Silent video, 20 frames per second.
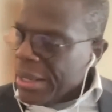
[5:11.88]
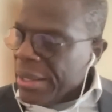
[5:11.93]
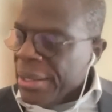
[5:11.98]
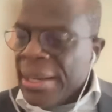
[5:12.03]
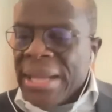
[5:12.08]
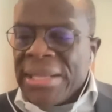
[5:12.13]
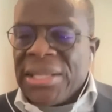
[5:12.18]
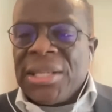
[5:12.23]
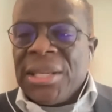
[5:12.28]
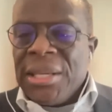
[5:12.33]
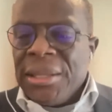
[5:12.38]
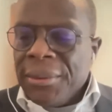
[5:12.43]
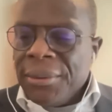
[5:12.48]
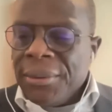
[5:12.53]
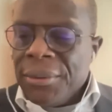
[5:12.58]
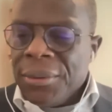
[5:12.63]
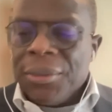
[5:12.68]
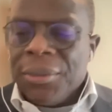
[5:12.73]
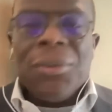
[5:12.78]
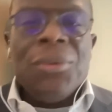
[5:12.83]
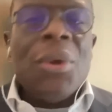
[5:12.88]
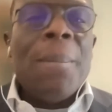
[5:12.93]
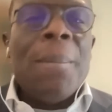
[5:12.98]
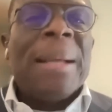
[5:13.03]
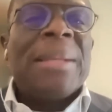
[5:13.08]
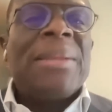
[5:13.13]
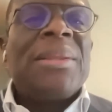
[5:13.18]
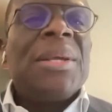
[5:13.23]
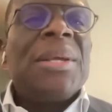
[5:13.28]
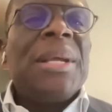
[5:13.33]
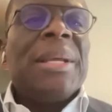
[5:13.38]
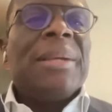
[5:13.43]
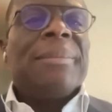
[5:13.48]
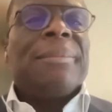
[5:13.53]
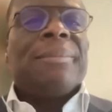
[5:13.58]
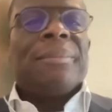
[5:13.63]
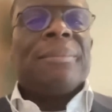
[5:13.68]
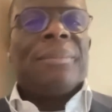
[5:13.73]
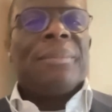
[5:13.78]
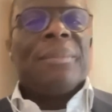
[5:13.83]
Lesson number 3.
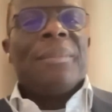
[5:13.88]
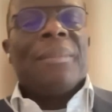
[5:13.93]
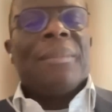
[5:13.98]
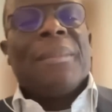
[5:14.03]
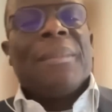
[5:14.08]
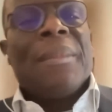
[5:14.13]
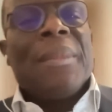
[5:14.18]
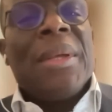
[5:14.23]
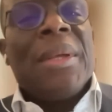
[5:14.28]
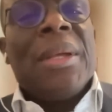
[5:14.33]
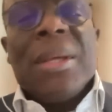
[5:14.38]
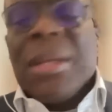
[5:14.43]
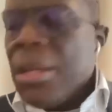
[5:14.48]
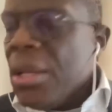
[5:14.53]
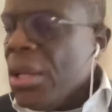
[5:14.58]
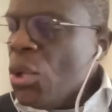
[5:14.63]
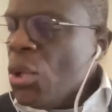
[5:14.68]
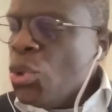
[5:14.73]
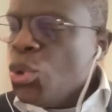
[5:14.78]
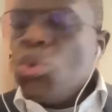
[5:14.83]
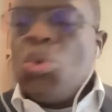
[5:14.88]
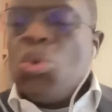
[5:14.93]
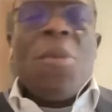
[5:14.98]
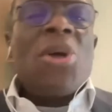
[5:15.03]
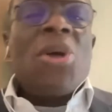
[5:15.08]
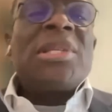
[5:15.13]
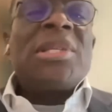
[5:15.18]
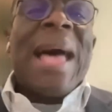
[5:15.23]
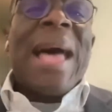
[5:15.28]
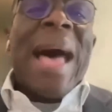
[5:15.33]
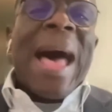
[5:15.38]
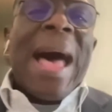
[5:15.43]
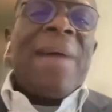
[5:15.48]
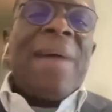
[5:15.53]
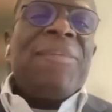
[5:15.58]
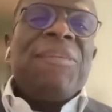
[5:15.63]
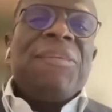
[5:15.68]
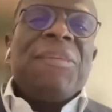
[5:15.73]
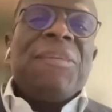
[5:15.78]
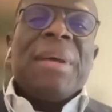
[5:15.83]
You must
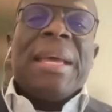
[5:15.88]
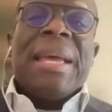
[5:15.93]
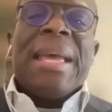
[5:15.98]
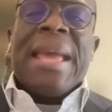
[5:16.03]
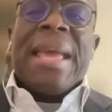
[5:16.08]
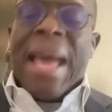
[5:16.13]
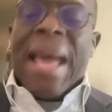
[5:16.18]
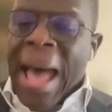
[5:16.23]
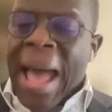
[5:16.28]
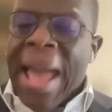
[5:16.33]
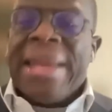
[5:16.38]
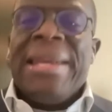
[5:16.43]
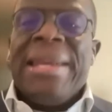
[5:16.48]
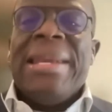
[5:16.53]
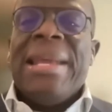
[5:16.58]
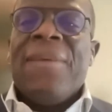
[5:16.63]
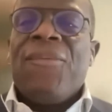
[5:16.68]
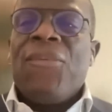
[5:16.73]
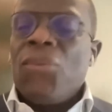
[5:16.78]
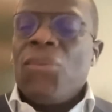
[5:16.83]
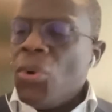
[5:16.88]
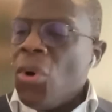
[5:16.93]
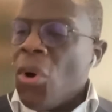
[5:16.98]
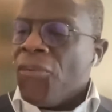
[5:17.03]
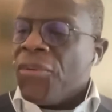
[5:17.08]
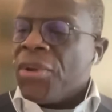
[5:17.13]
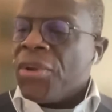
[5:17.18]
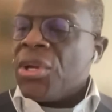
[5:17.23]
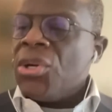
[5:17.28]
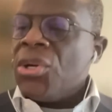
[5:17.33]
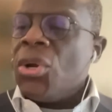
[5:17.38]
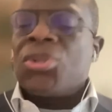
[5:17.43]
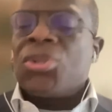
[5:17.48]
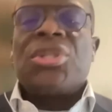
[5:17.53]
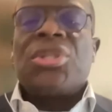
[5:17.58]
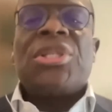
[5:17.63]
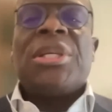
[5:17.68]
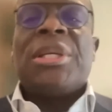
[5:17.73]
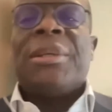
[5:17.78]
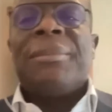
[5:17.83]
have a high level of
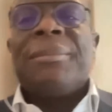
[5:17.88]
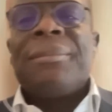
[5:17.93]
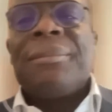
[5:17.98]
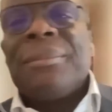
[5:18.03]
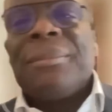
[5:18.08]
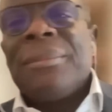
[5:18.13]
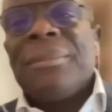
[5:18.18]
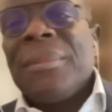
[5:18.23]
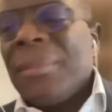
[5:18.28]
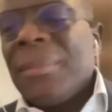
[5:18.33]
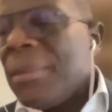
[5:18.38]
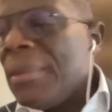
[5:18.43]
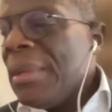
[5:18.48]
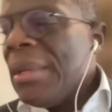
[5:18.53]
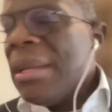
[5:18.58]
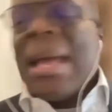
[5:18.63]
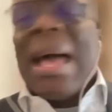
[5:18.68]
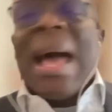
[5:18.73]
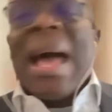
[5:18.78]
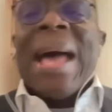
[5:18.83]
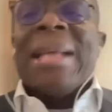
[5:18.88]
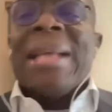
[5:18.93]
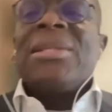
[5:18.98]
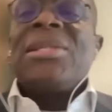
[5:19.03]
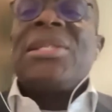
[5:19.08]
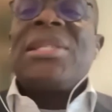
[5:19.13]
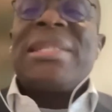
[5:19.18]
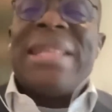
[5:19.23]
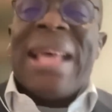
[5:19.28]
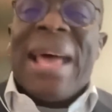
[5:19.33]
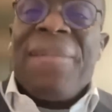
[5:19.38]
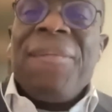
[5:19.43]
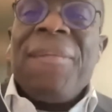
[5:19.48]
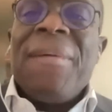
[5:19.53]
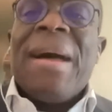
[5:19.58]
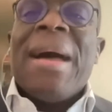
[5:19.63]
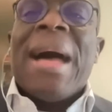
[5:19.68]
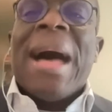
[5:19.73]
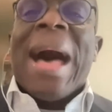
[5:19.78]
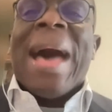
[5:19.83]
curiosity and self
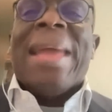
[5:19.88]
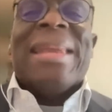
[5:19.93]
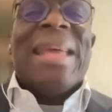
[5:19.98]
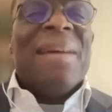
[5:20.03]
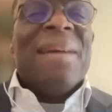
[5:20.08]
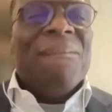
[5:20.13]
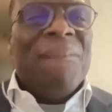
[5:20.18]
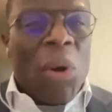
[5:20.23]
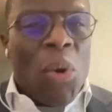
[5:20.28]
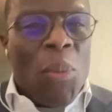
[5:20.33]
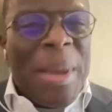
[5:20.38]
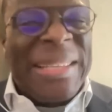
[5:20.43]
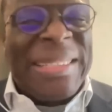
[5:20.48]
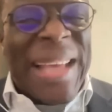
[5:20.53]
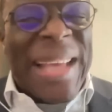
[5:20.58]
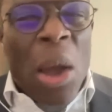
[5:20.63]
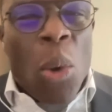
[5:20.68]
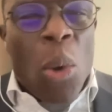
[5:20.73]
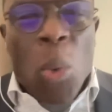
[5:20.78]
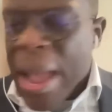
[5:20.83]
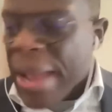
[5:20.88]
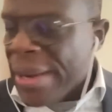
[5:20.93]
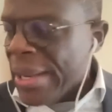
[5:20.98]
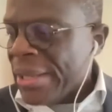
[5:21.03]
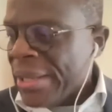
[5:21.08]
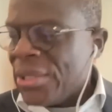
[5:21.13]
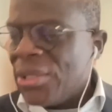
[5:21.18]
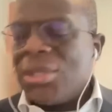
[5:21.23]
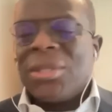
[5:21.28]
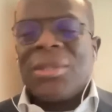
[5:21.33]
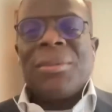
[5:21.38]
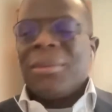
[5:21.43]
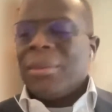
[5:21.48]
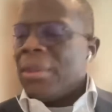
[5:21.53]
and environmental awareness